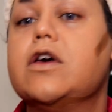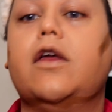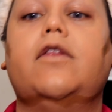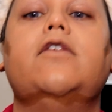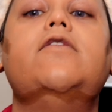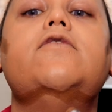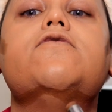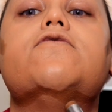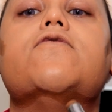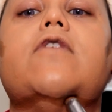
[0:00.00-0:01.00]
And this
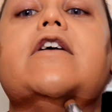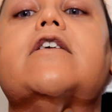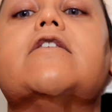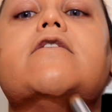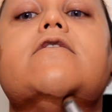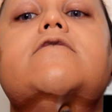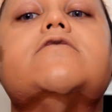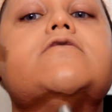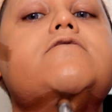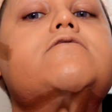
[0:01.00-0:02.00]
is drag,
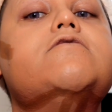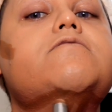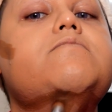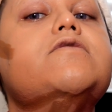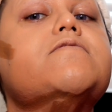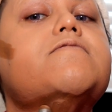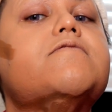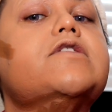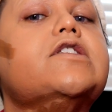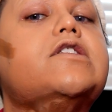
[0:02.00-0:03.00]
so don't be
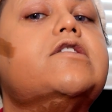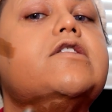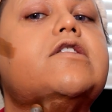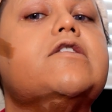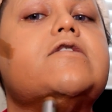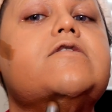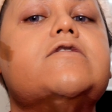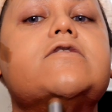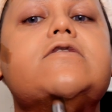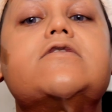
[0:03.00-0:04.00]
afraid to
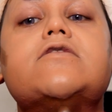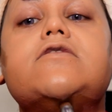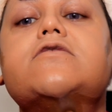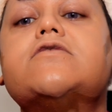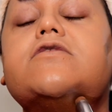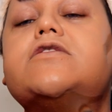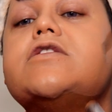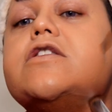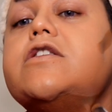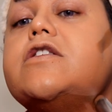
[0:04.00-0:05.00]

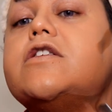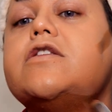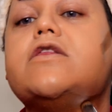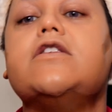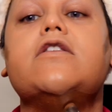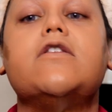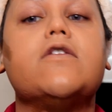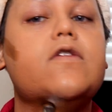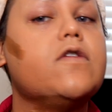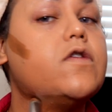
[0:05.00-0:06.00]
get in there